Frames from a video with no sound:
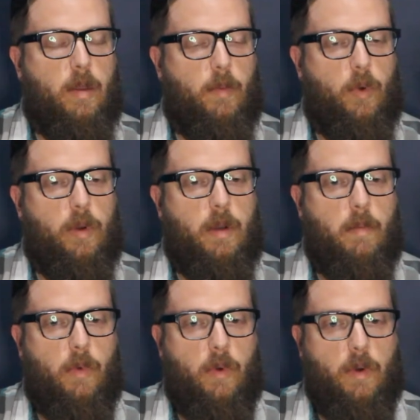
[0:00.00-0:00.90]
more
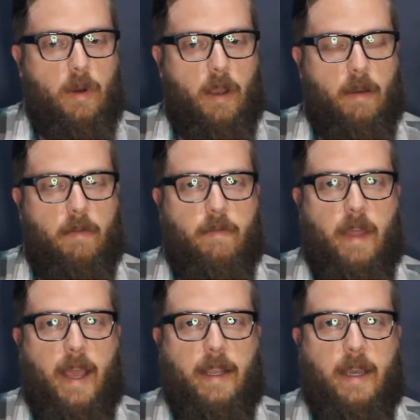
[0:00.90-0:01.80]
and more of
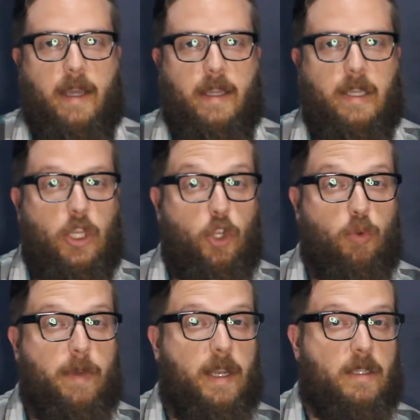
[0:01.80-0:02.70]
that kind of
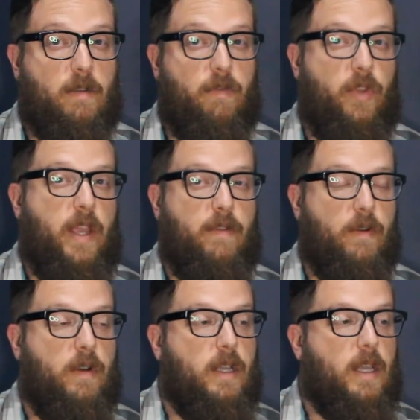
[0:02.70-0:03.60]
Cuban-esque
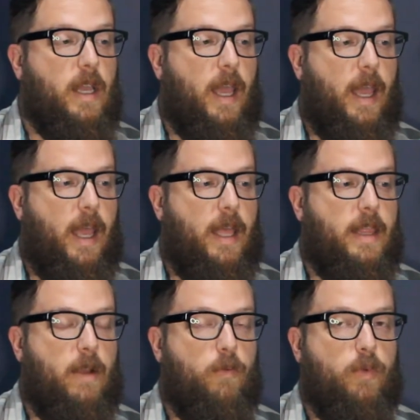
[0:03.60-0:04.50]
flavor
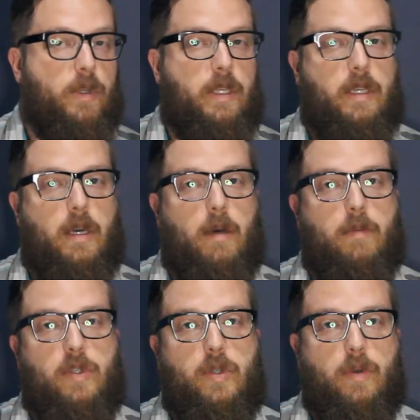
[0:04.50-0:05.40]
that really
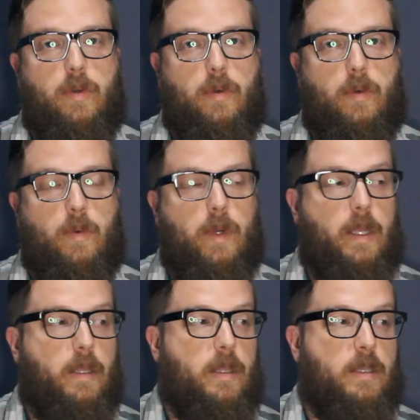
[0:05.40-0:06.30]
comes through
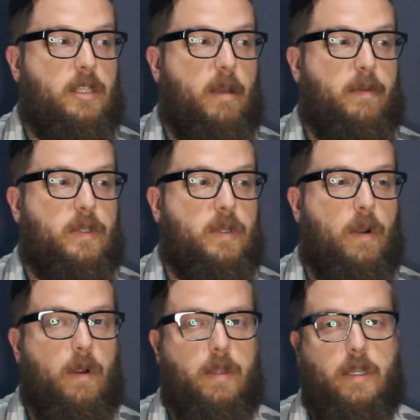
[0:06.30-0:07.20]
with this type of
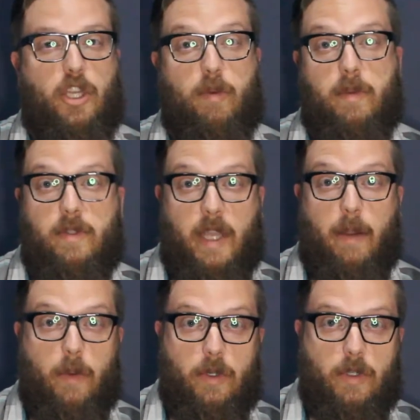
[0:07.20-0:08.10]
cigar, the Cuban
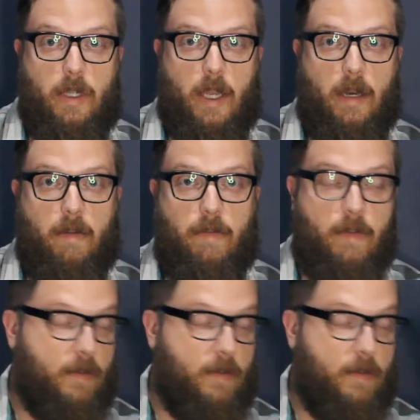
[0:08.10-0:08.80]
sandwich kind of